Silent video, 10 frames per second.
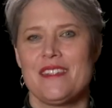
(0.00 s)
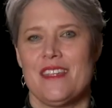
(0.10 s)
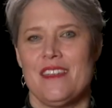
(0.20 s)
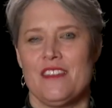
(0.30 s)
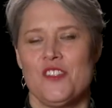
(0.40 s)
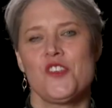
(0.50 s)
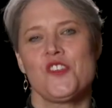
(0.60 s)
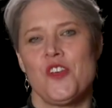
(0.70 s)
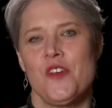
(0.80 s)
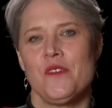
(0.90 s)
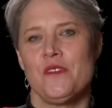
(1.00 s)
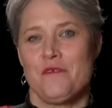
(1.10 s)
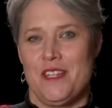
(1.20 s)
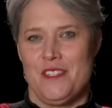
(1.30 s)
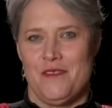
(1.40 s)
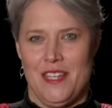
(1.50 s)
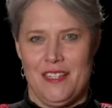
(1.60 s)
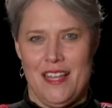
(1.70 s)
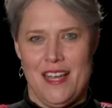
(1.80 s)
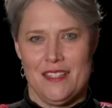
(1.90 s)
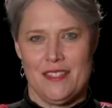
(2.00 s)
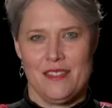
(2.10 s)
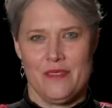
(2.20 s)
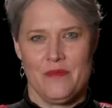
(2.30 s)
together to show the rest of their class.